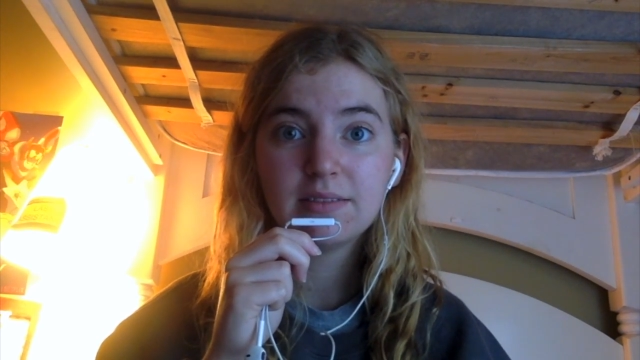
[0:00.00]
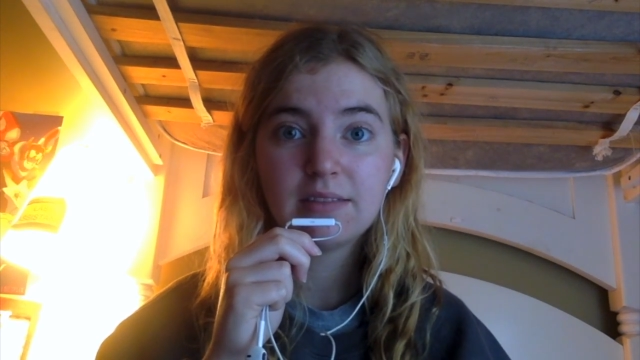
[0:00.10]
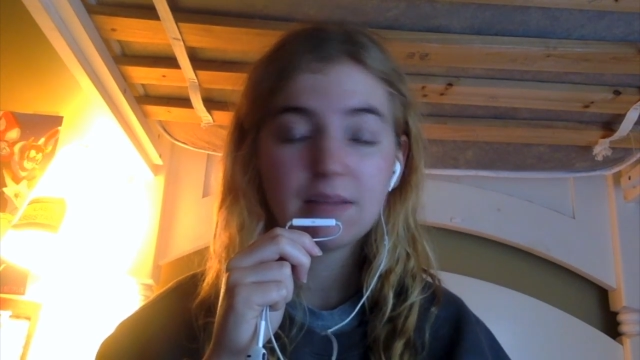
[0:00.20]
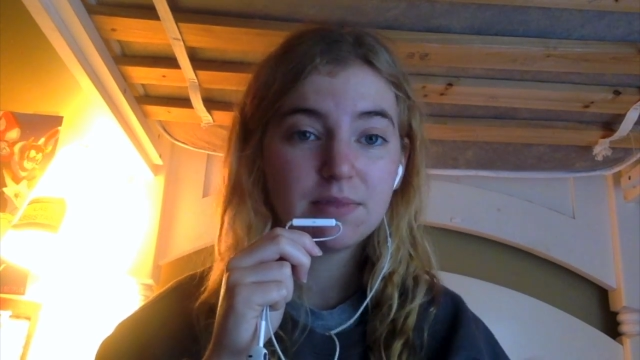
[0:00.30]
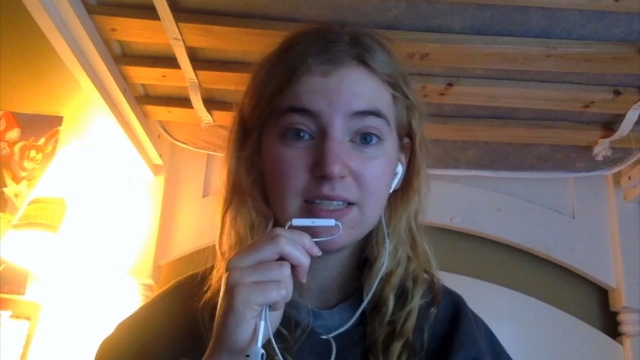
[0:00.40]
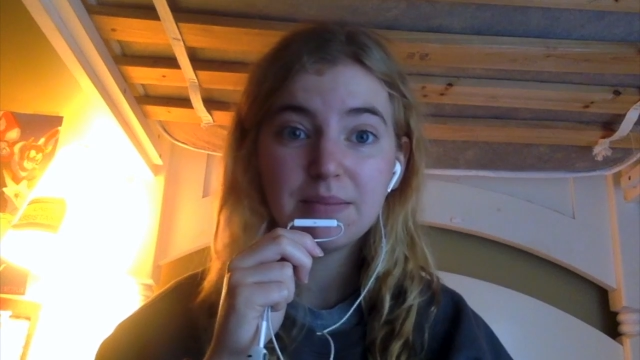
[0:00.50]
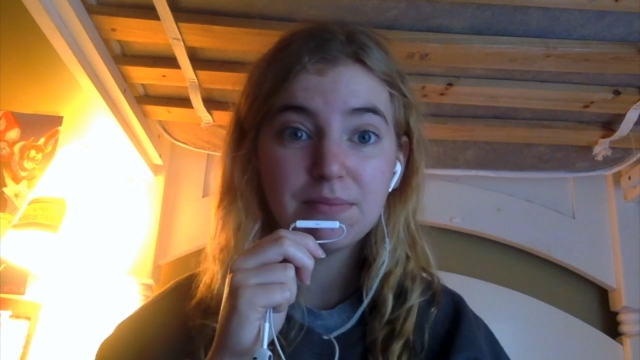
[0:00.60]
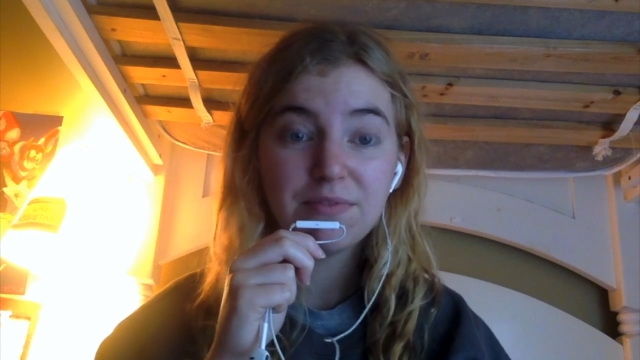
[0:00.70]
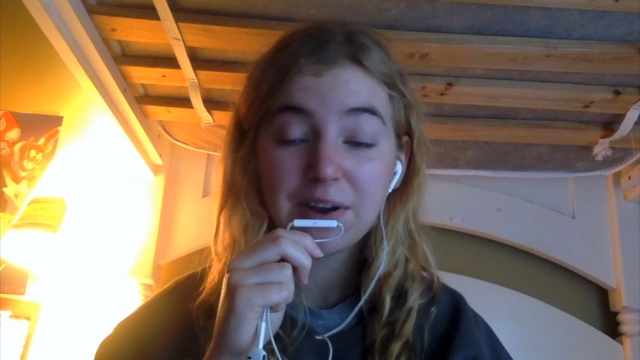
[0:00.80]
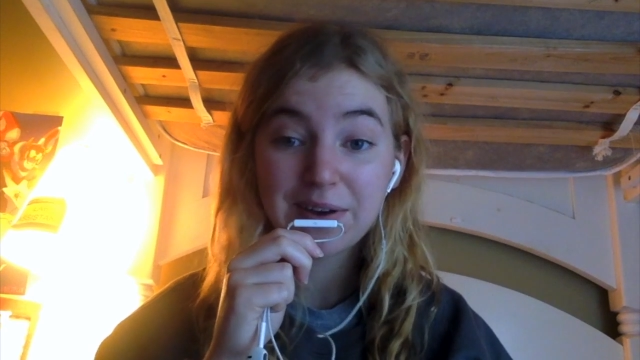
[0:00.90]
that'd seem
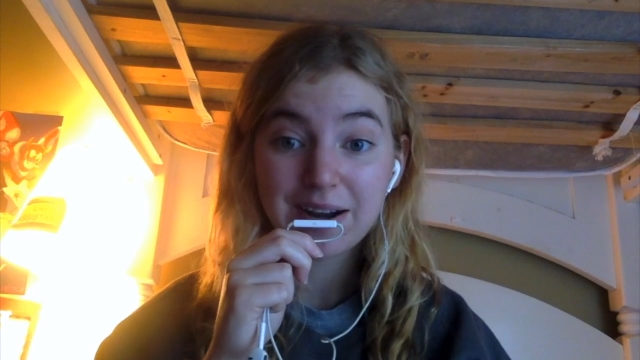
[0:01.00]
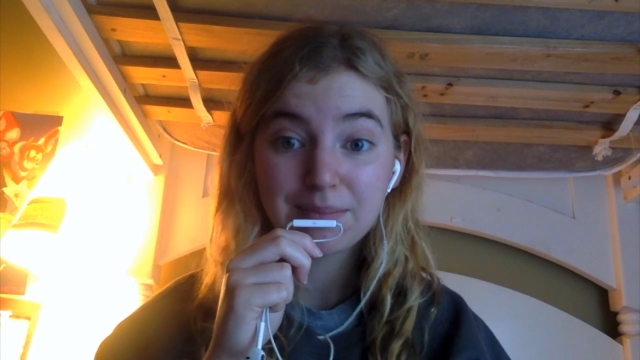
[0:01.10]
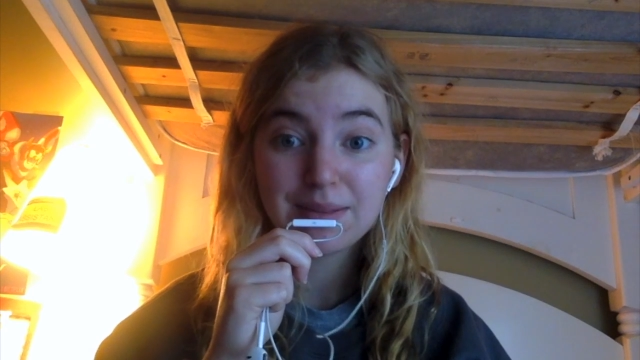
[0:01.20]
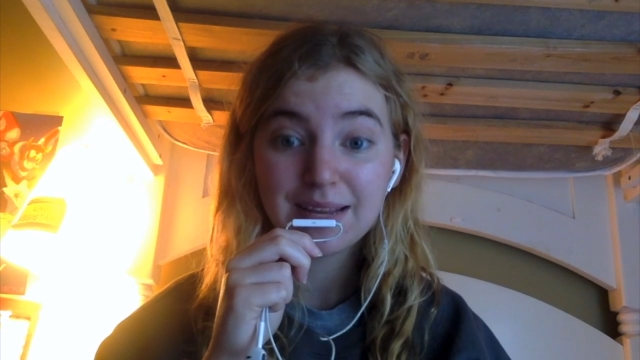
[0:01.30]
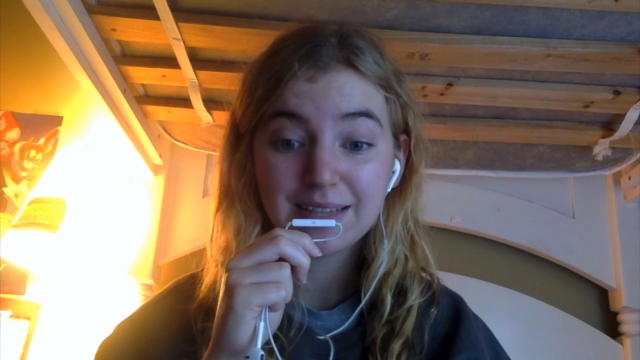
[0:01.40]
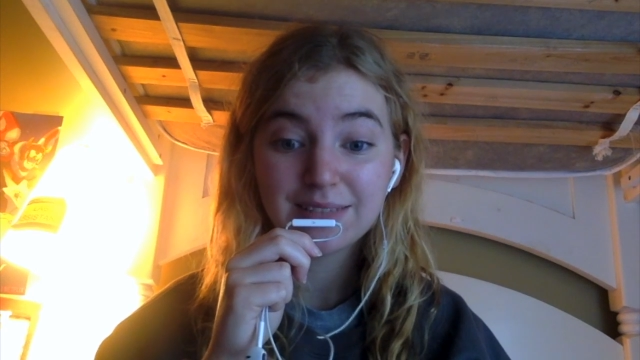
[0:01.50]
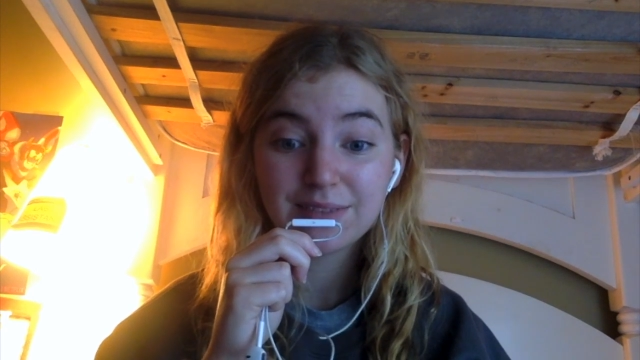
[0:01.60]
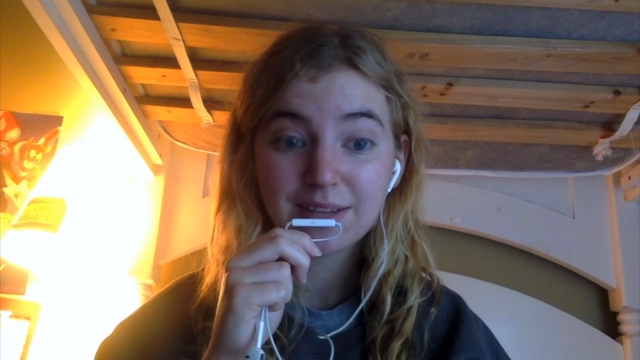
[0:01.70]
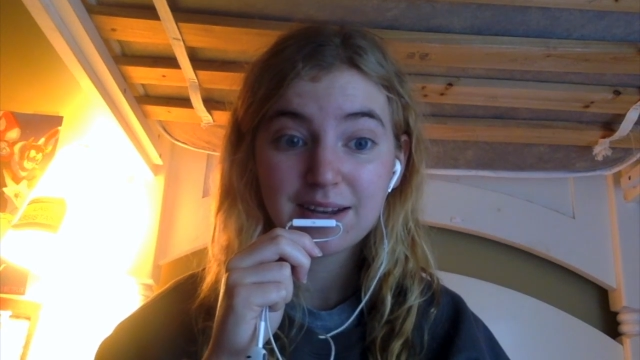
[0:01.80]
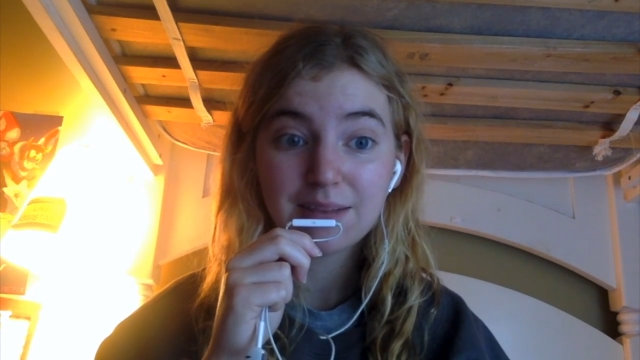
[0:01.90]
very out of place
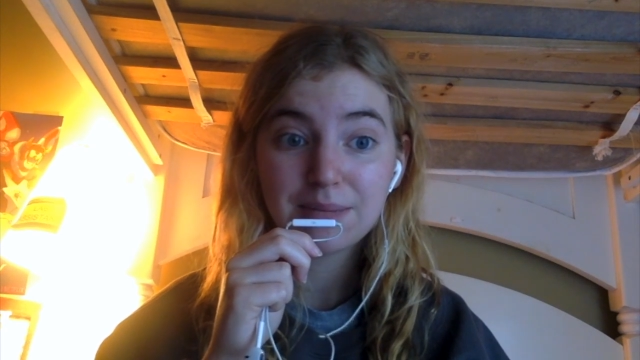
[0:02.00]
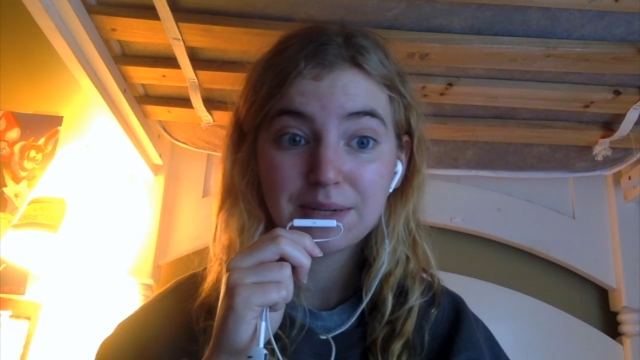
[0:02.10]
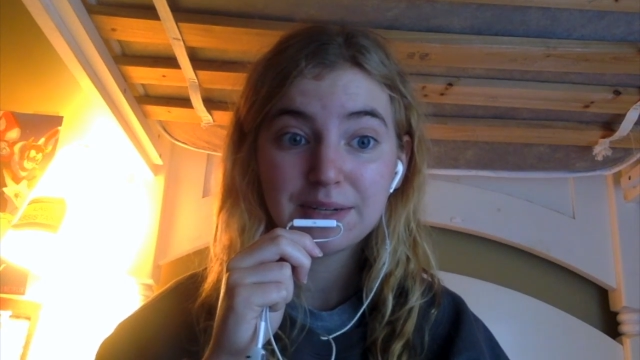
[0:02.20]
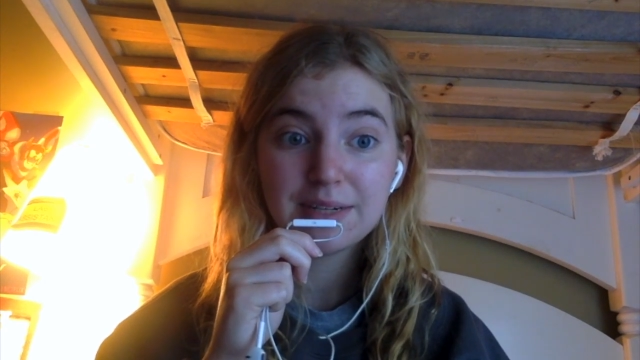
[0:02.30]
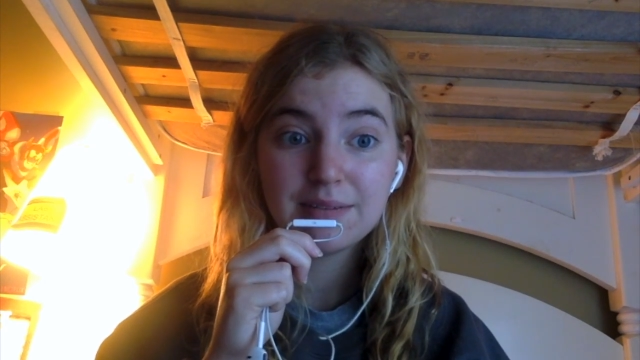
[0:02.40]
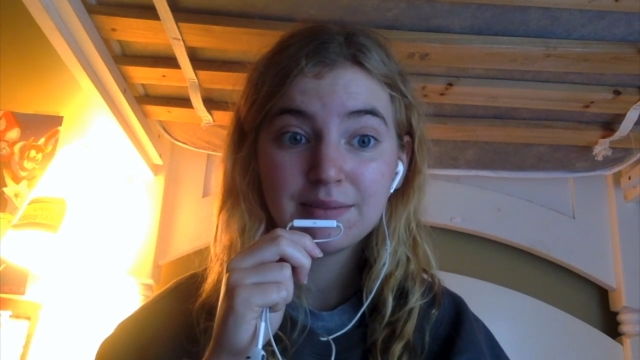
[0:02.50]
for the time period.